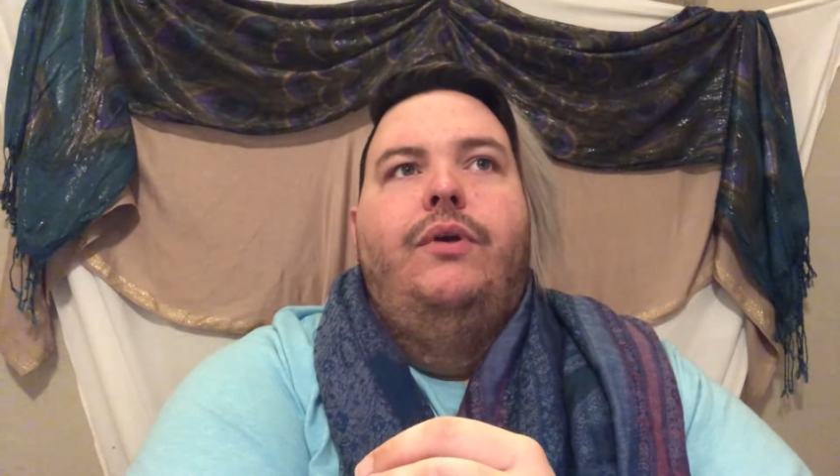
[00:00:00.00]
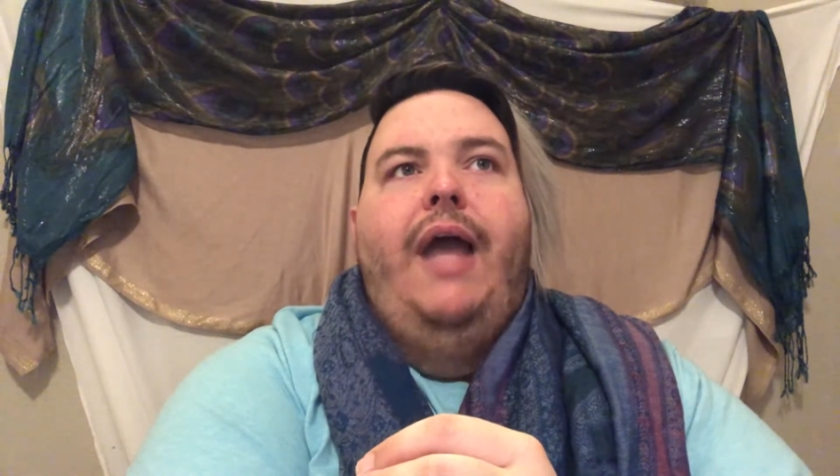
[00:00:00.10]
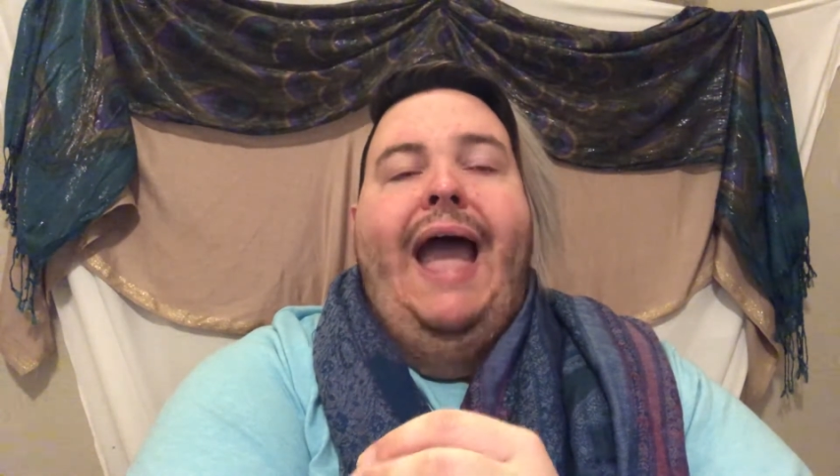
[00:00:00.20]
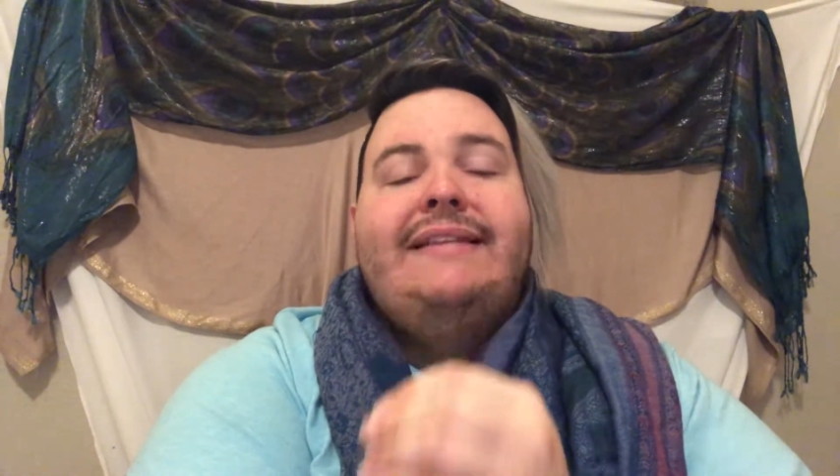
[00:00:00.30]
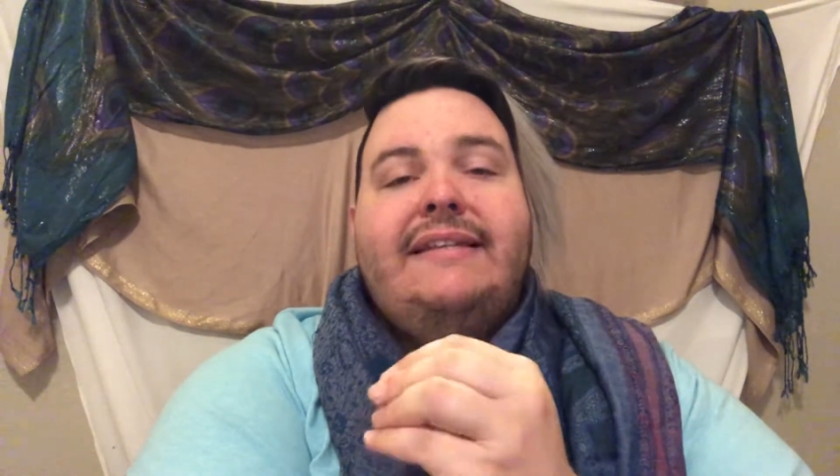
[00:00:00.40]

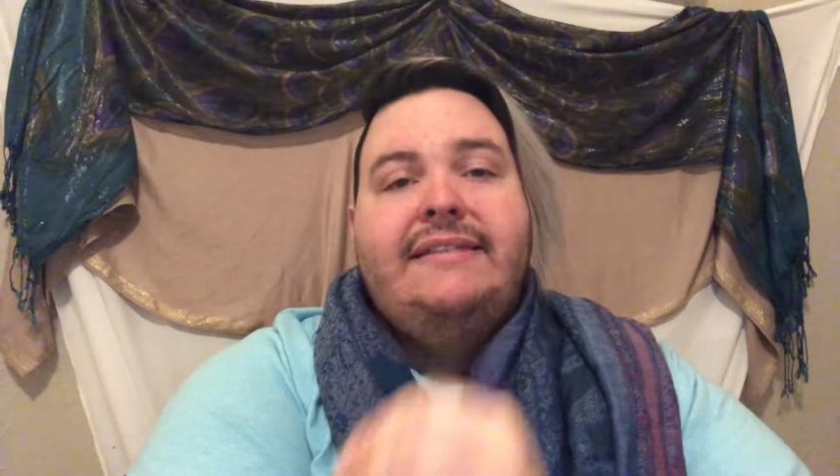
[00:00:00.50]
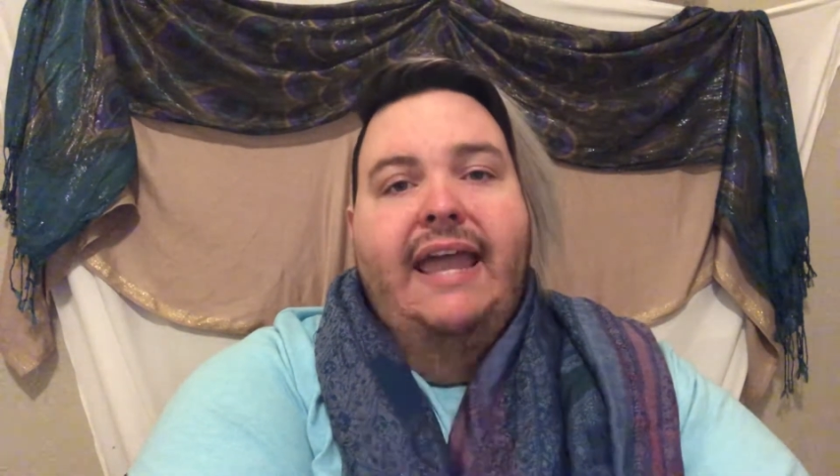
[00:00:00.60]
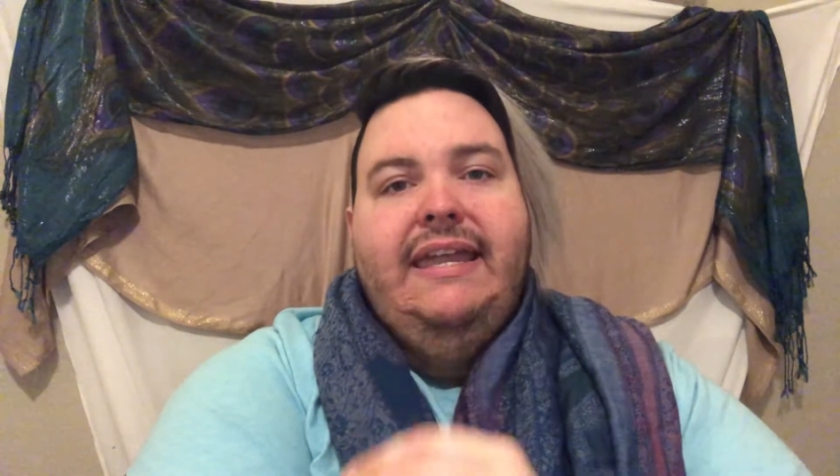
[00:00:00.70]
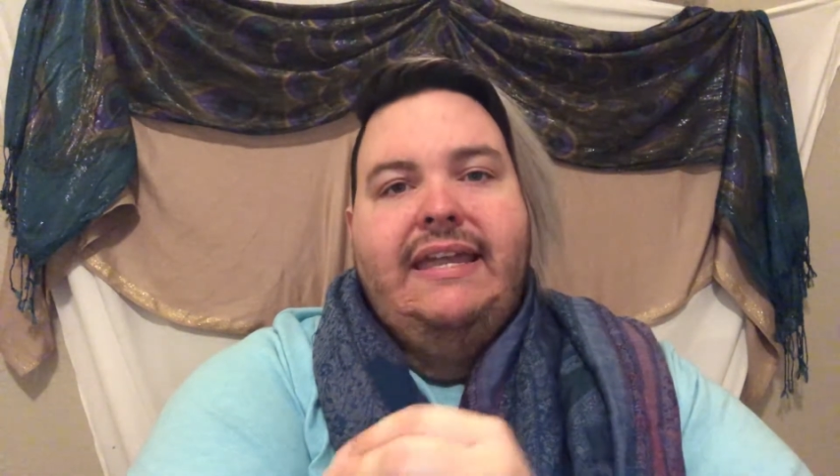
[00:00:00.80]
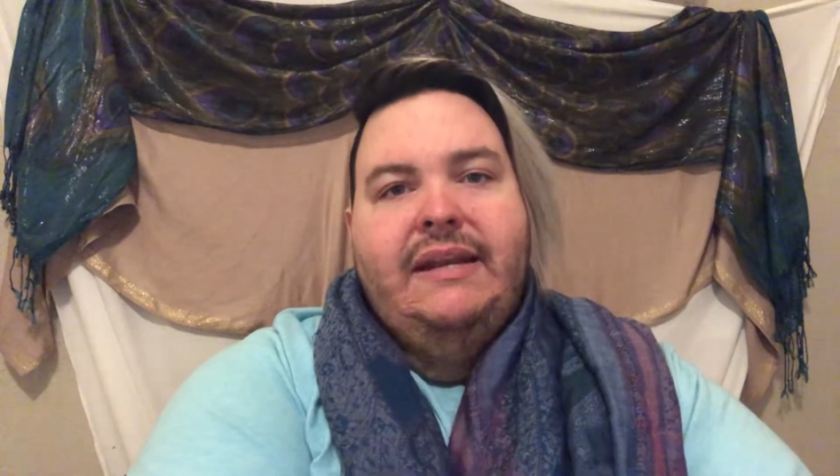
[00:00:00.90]
As a
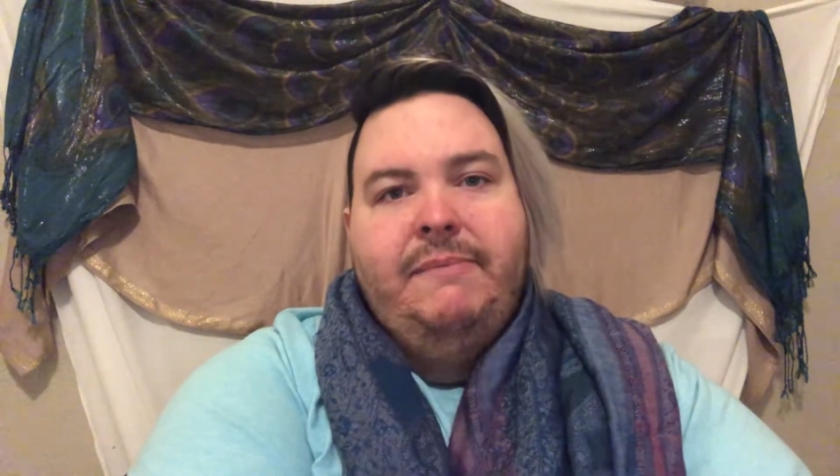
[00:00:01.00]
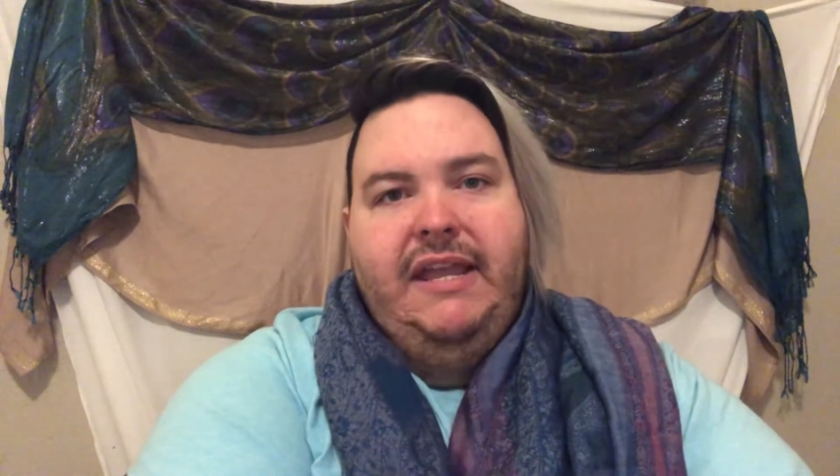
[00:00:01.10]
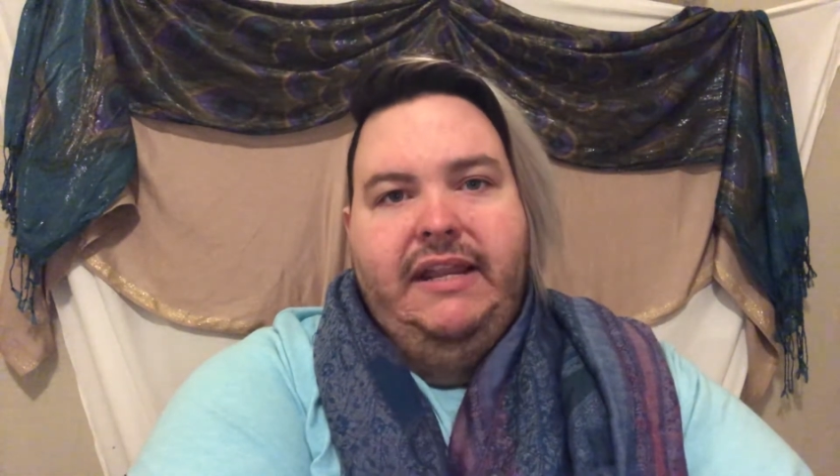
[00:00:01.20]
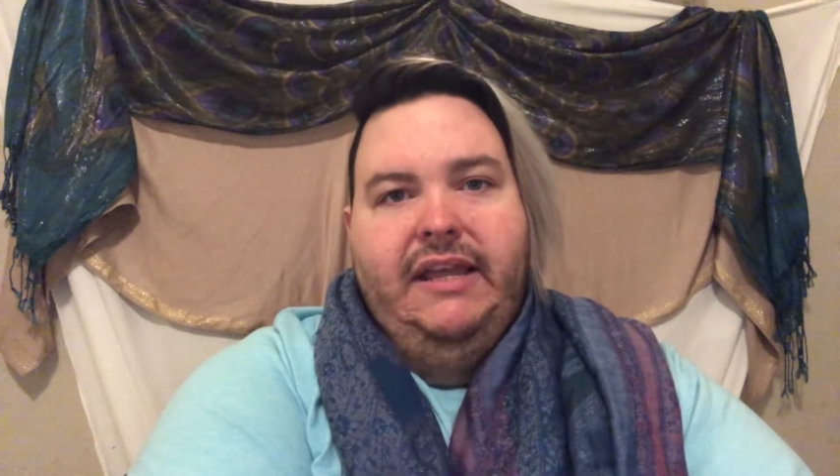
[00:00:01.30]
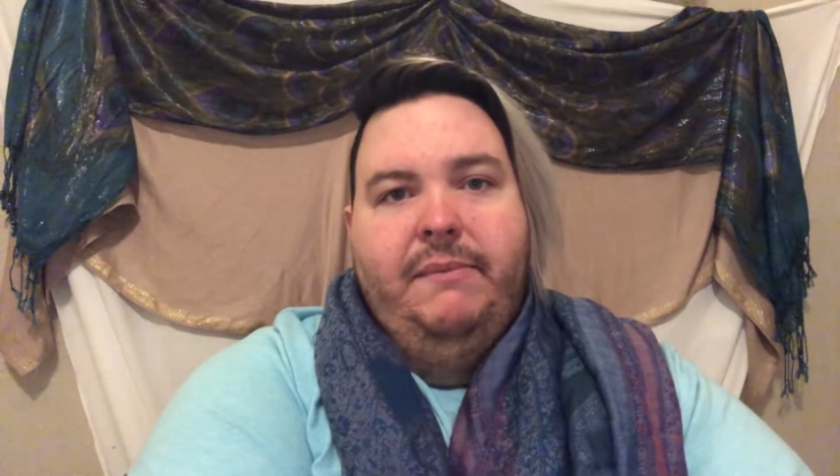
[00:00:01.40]
psychic and a
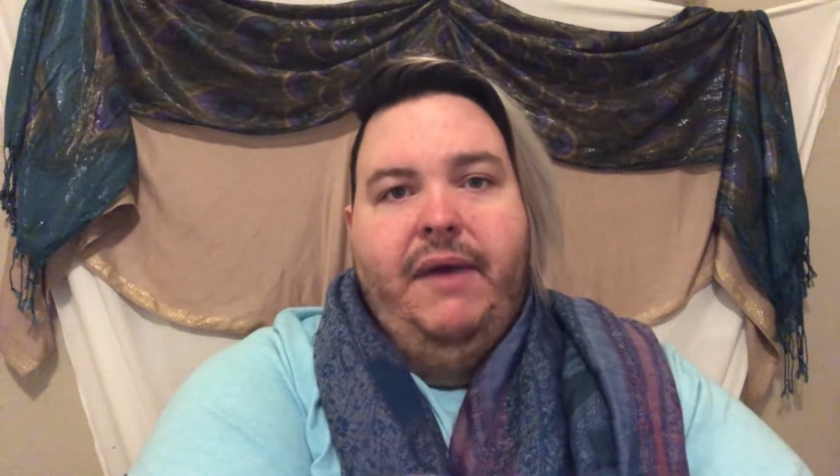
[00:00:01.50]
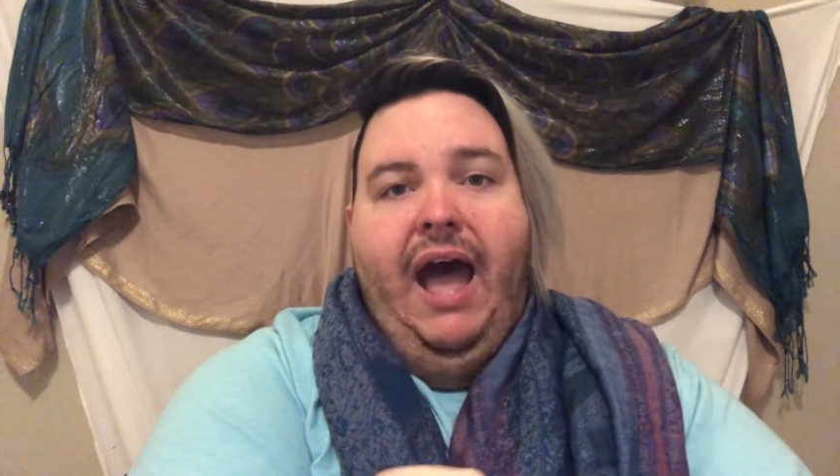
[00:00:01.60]
medium,